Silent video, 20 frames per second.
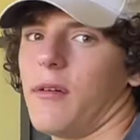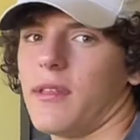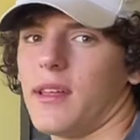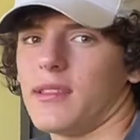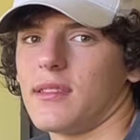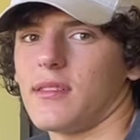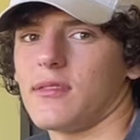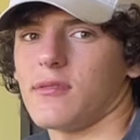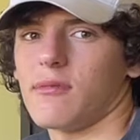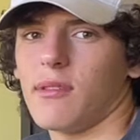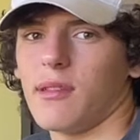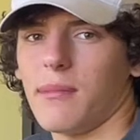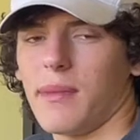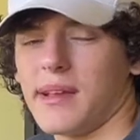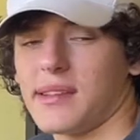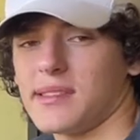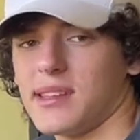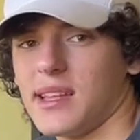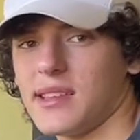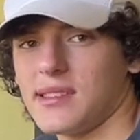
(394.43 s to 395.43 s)
that doesn't really make
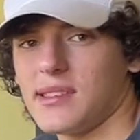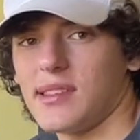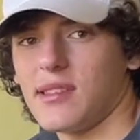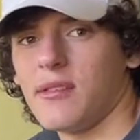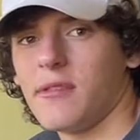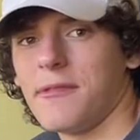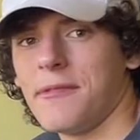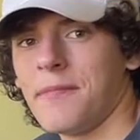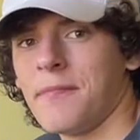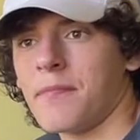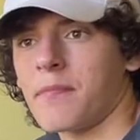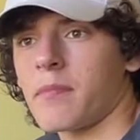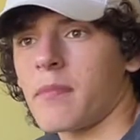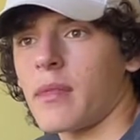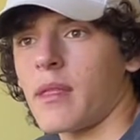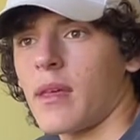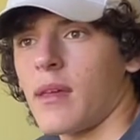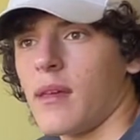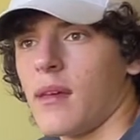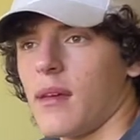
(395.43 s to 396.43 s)
sense to you,
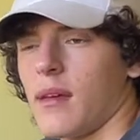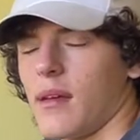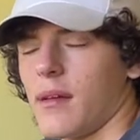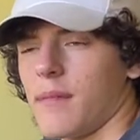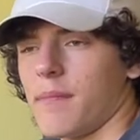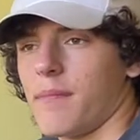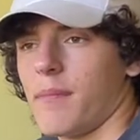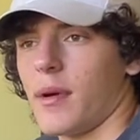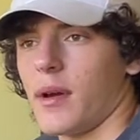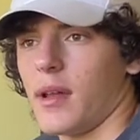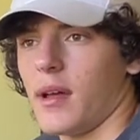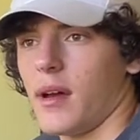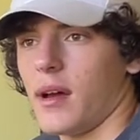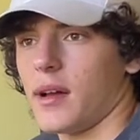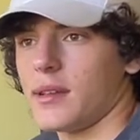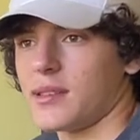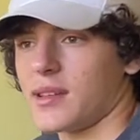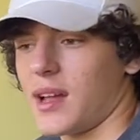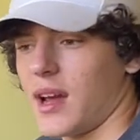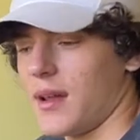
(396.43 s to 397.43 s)
but
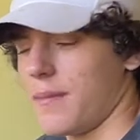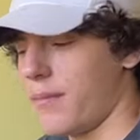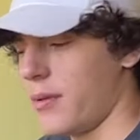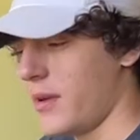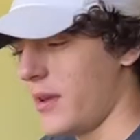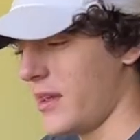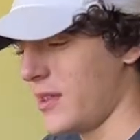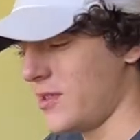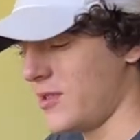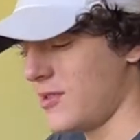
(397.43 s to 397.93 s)
to kind of put it into